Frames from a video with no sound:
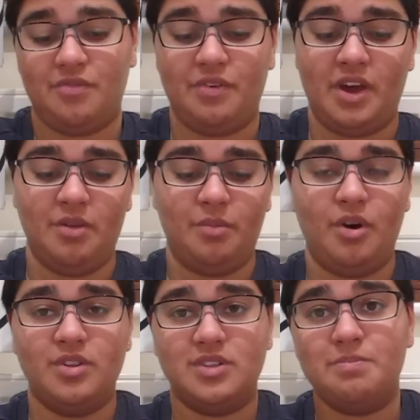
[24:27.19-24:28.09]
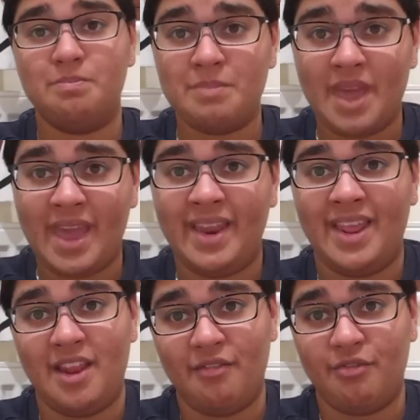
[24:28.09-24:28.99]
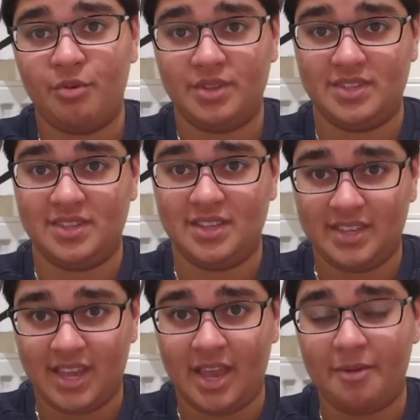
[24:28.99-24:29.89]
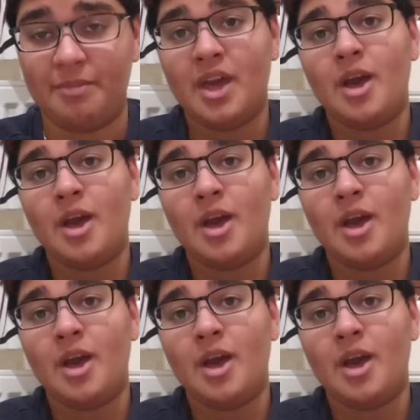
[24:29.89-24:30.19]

of Philemon's main influence in the game.